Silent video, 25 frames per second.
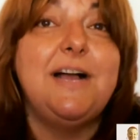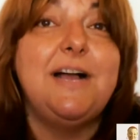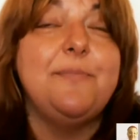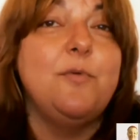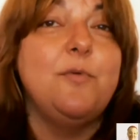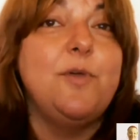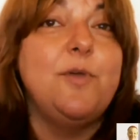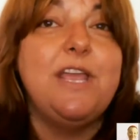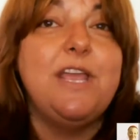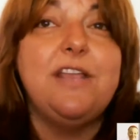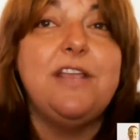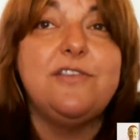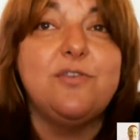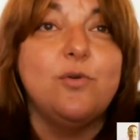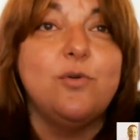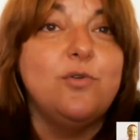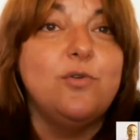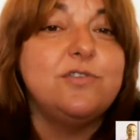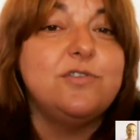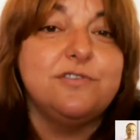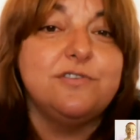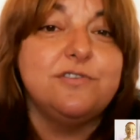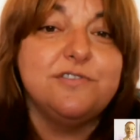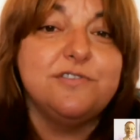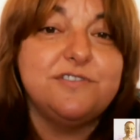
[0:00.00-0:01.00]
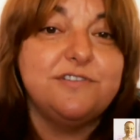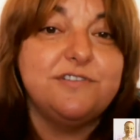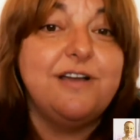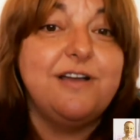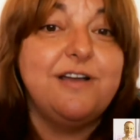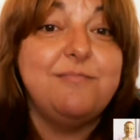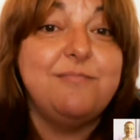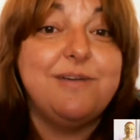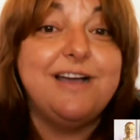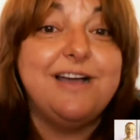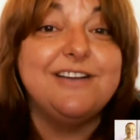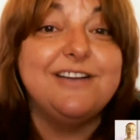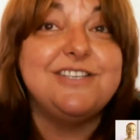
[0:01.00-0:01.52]
we talked also
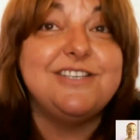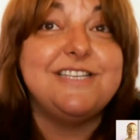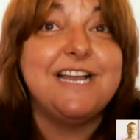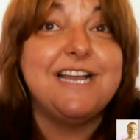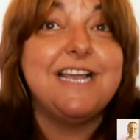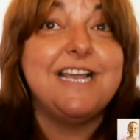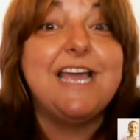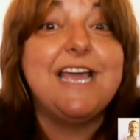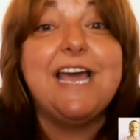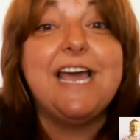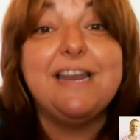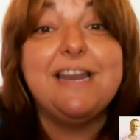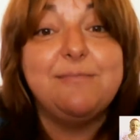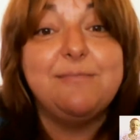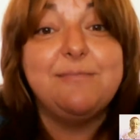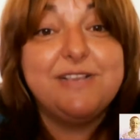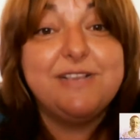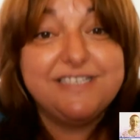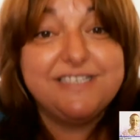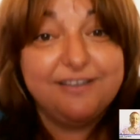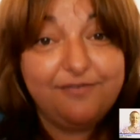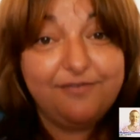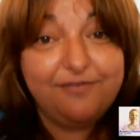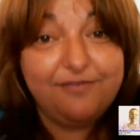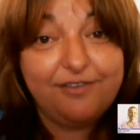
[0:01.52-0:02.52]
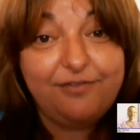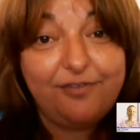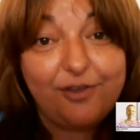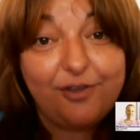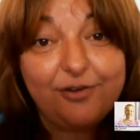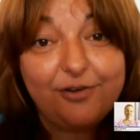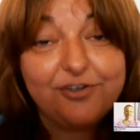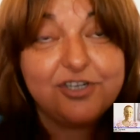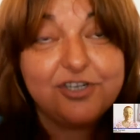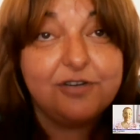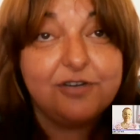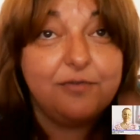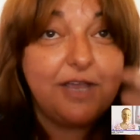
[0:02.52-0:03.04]
about academies of the
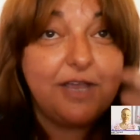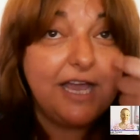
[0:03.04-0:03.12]
future.